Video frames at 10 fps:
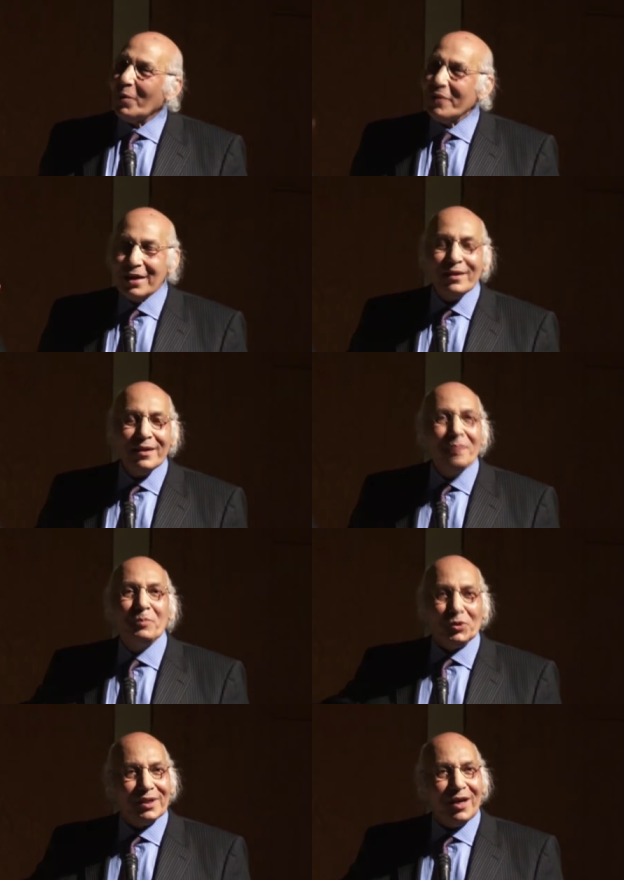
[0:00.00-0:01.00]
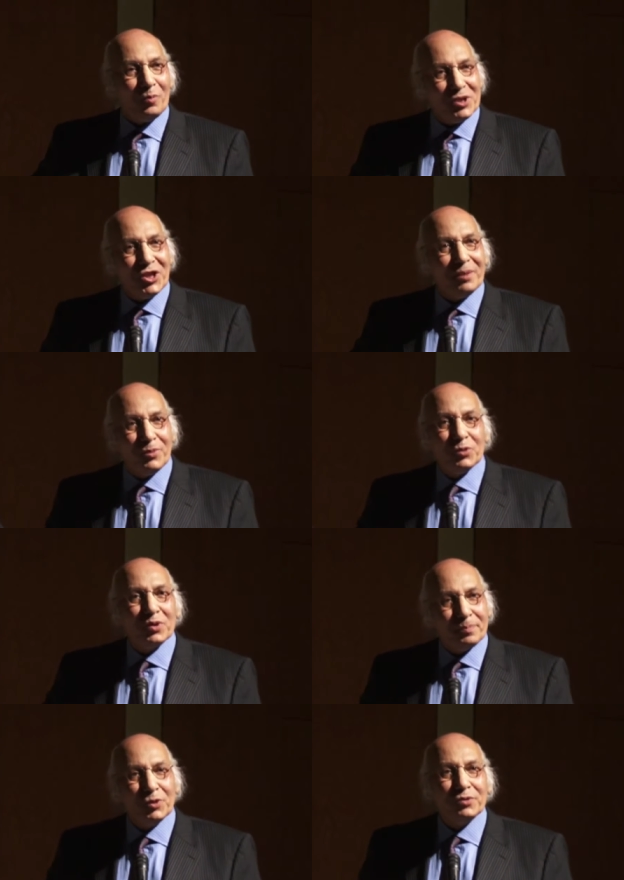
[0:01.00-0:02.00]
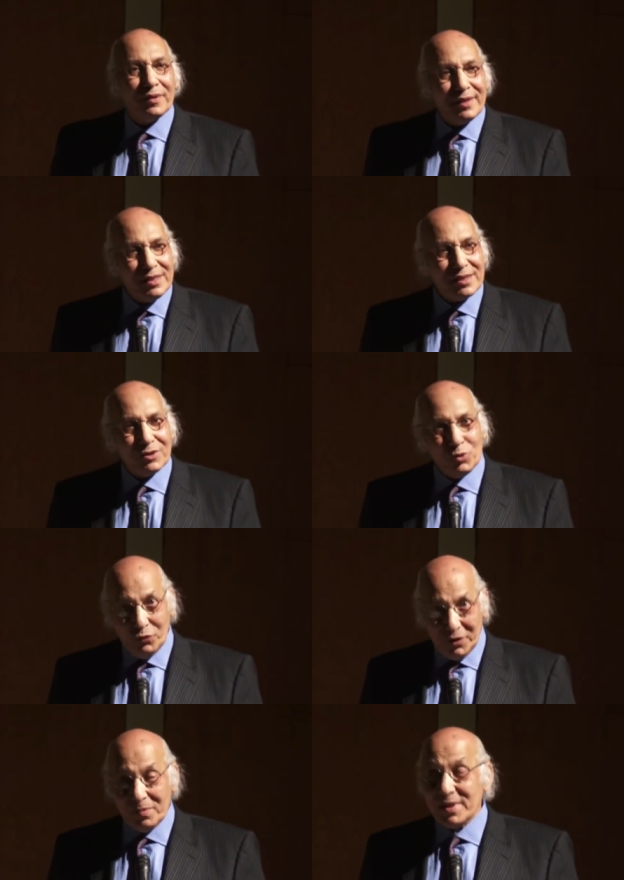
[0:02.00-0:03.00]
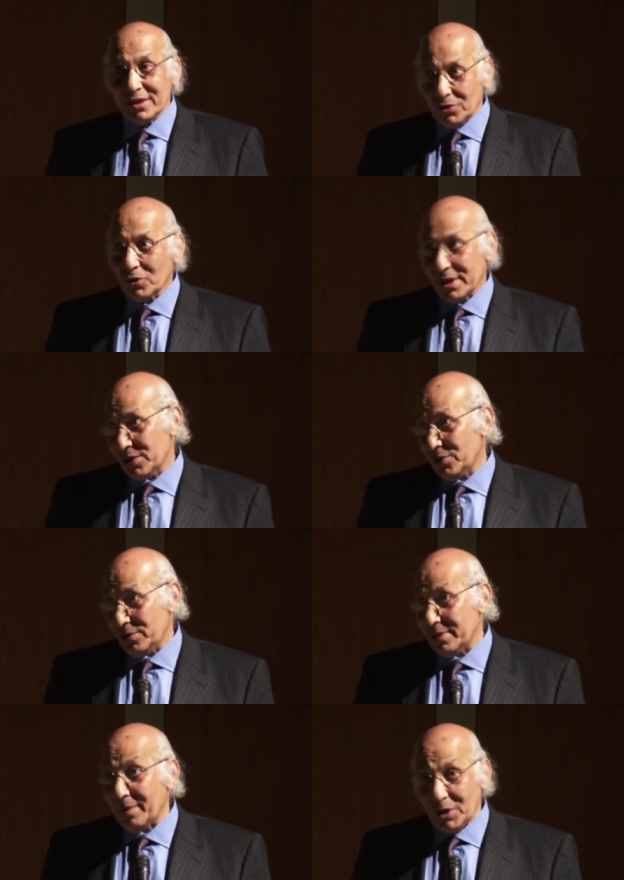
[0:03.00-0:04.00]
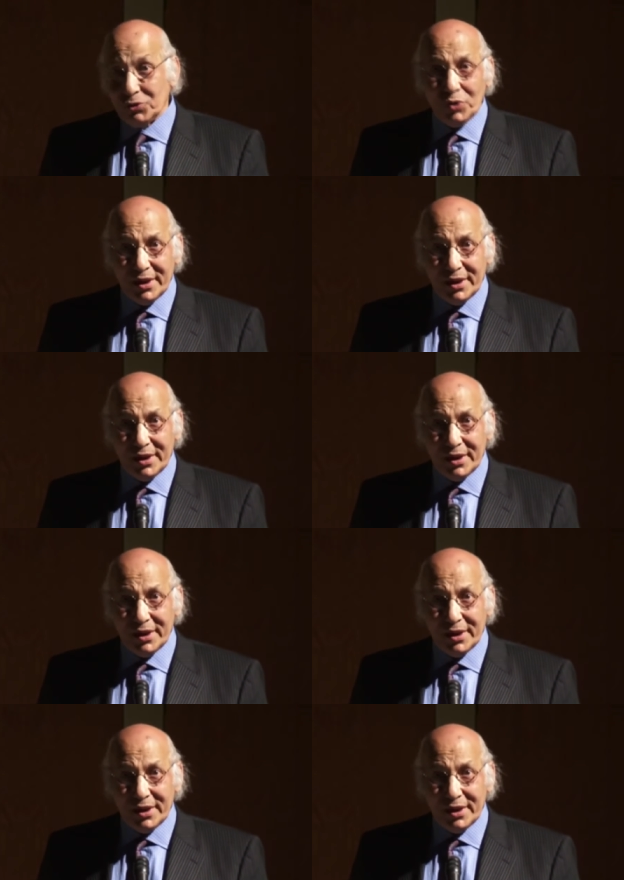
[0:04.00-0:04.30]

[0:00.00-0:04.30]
the input, how much input were put in these two films that took us about two